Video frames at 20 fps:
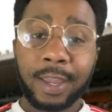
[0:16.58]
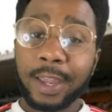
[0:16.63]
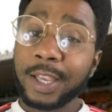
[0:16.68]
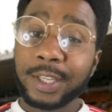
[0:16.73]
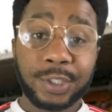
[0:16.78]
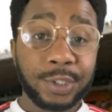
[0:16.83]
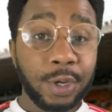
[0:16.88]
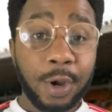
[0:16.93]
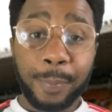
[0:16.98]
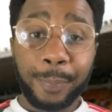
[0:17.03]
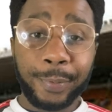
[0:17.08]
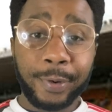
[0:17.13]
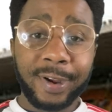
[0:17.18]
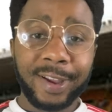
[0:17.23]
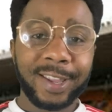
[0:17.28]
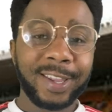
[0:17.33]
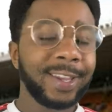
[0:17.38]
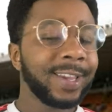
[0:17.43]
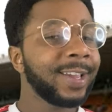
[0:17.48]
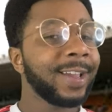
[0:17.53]
It's your
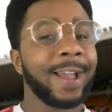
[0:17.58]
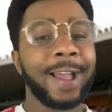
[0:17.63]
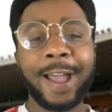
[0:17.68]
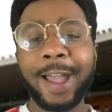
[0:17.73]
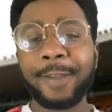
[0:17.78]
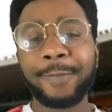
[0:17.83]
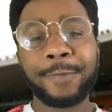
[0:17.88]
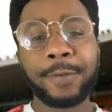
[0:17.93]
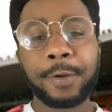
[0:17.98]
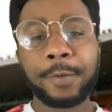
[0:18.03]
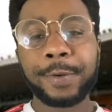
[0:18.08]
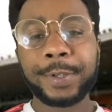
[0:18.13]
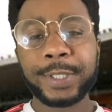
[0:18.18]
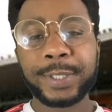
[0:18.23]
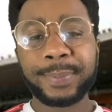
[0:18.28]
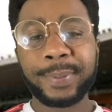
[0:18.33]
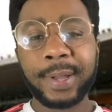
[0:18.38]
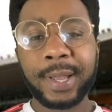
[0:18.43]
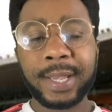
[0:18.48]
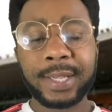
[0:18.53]
boy, Ivorian
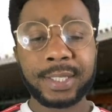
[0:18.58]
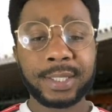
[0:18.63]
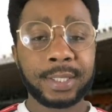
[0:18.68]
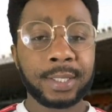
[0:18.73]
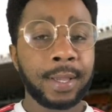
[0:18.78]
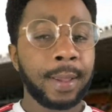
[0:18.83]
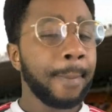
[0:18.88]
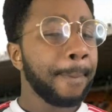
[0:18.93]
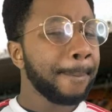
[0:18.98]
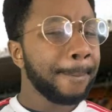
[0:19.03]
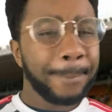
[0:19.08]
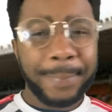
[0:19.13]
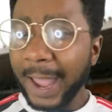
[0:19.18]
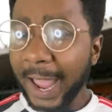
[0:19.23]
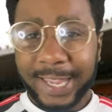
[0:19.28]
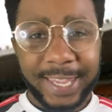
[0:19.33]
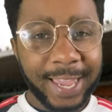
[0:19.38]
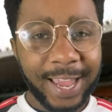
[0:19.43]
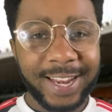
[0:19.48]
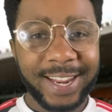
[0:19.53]
Spice,
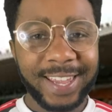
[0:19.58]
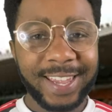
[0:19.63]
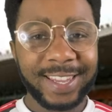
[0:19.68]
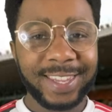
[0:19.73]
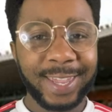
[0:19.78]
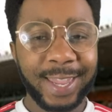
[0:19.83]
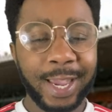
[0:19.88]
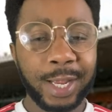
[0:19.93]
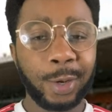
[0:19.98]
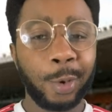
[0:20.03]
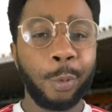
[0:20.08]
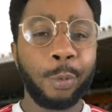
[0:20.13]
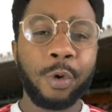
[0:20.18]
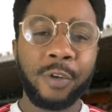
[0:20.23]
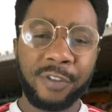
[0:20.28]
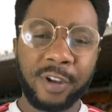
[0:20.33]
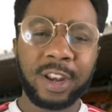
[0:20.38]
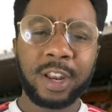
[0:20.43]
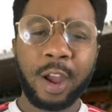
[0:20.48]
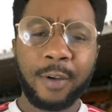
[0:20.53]
back at it again
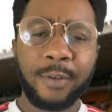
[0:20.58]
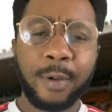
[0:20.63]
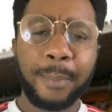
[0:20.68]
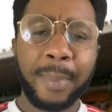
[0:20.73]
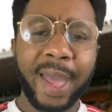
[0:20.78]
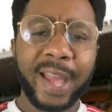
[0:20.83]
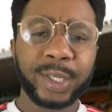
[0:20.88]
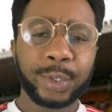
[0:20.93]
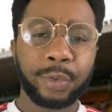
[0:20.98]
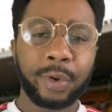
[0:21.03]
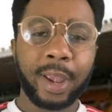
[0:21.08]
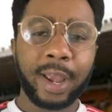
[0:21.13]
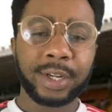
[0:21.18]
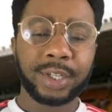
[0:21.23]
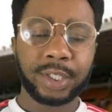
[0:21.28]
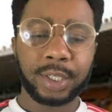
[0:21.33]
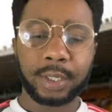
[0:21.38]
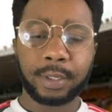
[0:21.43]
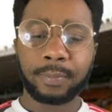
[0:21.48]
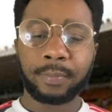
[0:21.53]
with another match
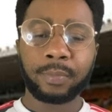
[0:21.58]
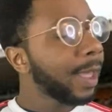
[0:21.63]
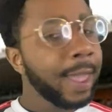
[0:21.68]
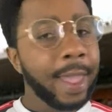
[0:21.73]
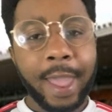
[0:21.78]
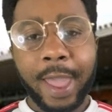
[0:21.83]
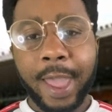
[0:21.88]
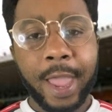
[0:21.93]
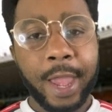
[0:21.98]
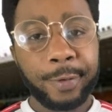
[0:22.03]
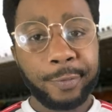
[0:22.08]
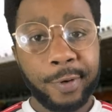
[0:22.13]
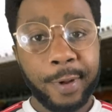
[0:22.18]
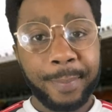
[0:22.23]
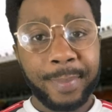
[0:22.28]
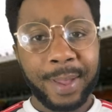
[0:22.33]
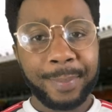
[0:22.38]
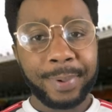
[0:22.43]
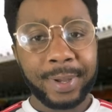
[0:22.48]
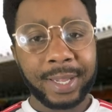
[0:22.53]
reaction. And
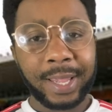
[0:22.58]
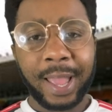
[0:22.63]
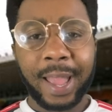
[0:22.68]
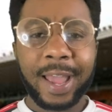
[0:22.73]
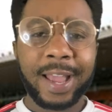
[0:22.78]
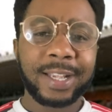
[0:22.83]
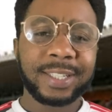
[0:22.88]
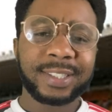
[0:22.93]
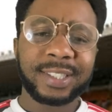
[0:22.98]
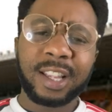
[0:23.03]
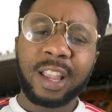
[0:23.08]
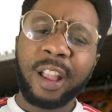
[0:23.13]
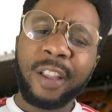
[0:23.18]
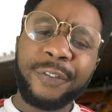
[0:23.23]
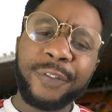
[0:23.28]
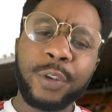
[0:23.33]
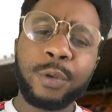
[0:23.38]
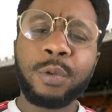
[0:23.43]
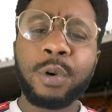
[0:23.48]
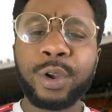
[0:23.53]
remember guys,
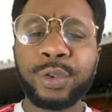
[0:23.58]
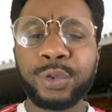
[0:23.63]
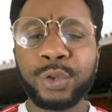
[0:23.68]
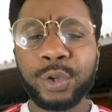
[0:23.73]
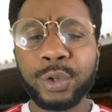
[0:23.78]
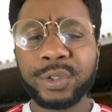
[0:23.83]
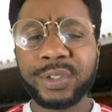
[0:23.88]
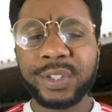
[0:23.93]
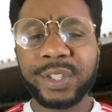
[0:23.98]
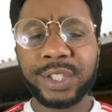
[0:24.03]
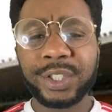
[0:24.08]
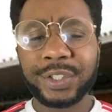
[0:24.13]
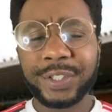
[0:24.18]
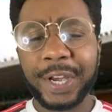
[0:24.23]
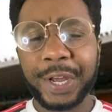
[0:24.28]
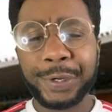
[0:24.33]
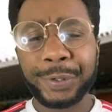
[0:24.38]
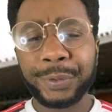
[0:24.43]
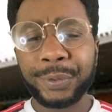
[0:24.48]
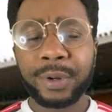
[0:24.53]
if you are new to this
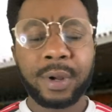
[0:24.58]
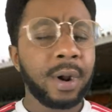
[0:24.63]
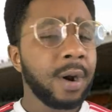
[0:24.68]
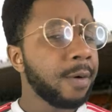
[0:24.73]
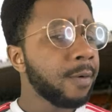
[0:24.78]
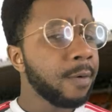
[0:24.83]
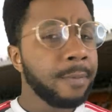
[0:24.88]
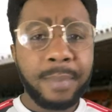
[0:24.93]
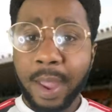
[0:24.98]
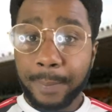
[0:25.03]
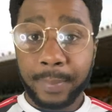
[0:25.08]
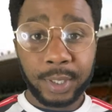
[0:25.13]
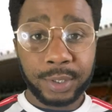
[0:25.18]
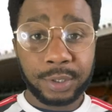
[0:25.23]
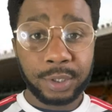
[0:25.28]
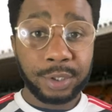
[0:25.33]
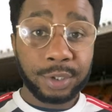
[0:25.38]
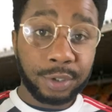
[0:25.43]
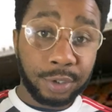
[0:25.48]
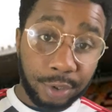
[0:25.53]
channel, remember
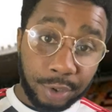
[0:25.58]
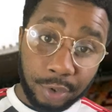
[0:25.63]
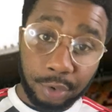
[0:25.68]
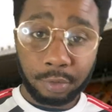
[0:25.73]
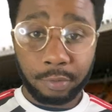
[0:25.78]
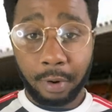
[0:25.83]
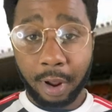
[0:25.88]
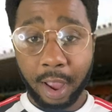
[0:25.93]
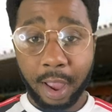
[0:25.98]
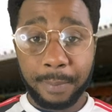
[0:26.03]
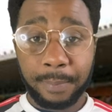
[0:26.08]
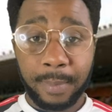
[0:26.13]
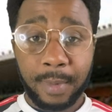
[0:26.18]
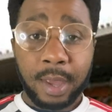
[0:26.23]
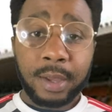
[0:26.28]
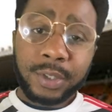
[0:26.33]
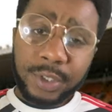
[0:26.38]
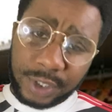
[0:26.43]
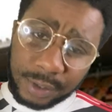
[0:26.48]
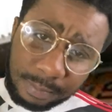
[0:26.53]
to subscribe,
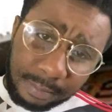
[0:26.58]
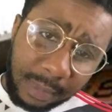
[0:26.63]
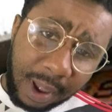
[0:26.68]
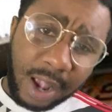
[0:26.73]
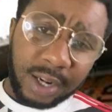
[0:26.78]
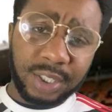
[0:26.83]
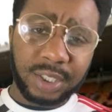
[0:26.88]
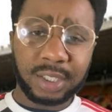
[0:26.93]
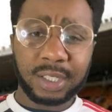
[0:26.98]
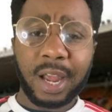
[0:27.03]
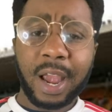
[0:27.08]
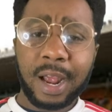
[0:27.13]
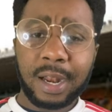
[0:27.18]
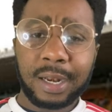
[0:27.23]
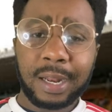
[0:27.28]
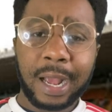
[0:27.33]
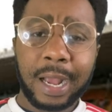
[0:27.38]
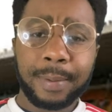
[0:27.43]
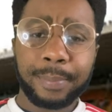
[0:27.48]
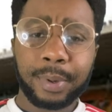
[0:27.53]
smash that
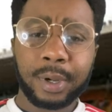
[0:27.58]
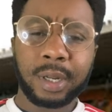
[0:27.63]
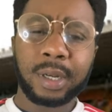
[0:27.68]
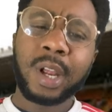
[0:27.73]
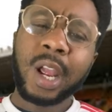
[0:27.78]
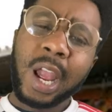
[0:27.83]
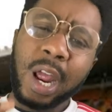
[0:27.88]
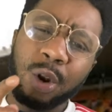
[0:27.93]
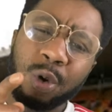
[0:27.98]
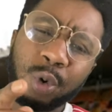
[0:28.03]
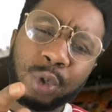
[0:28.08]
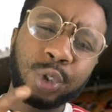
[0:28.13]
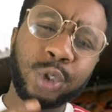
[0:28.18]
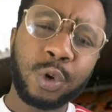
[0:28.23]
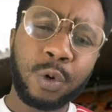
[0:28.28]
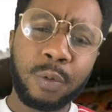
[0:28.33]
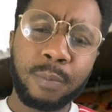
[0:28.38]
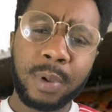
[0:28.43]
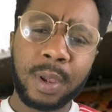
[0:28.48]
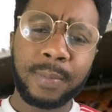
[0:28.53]
like button, and
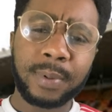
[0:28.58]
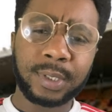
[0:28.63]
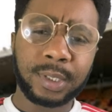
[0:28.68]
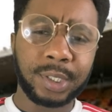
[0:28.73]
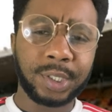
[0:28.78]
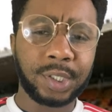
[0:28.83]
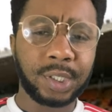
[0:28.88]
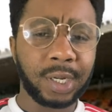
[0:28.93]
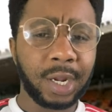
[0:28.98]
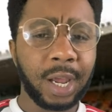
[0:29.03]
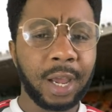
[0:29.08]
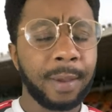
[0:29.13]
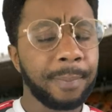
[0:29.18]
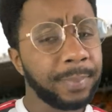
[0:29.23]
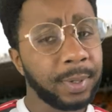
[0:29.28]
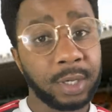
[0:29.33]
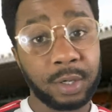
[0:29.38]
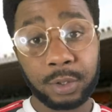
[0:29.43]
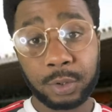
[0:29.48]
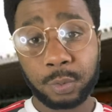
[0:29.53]
also remember to share,
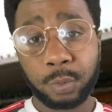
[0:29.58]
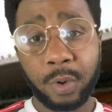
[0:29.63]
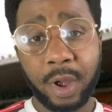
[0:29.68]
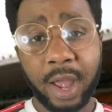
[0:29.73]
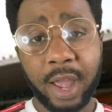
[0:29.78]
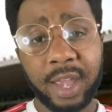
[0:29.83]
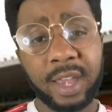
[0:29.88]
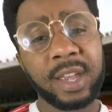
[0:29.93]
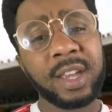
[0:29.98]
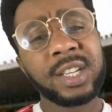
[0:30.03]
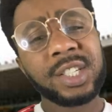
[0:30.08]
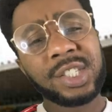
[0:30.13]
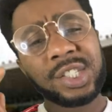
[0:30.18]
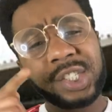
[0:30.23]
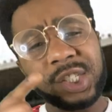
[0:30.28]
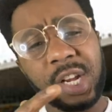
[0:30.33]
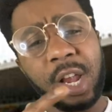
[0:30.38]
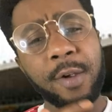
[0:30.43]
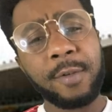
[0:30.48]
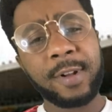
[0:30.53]
because why?
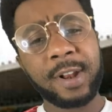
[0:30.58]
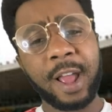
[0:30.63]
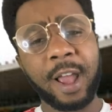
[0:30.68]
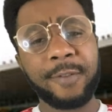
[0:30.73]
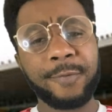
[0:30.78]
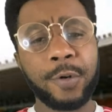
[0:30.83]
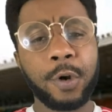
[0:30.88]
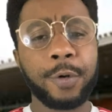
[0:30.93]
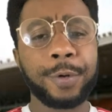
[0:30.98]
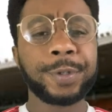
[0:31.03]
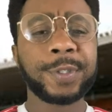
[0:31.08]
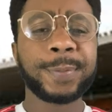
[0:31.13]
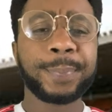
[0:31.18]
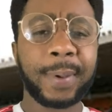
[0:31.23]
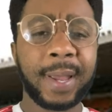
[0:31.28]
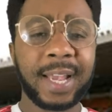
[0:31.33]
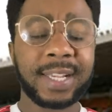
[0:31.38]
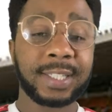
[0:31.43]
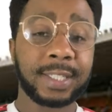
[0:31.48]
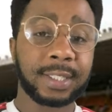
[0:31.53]
Sharing Ivorian
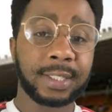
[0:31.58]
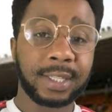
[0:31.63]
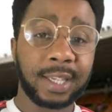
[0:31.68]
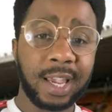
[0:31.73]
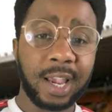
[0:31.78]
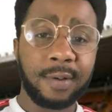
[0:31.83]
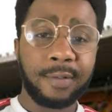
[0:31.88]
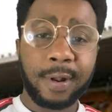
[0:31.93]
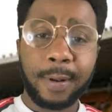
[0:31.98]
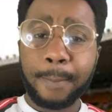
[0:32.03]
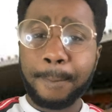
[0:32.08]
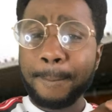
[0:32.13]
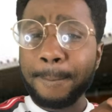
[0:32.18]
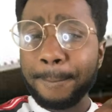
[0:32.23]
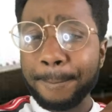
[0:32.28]
Spice is caring.